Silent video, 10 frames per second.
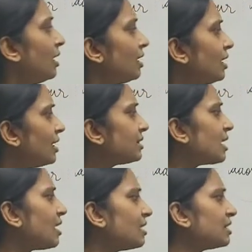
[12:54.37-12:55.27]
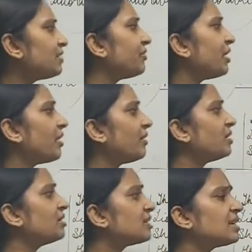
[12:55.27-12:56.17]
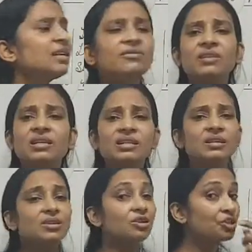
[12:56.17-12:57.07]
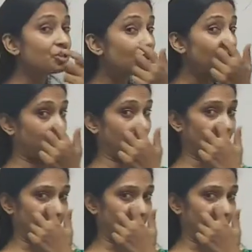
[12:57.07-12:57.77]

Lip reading: Lisa is wearing sleeveless shirt.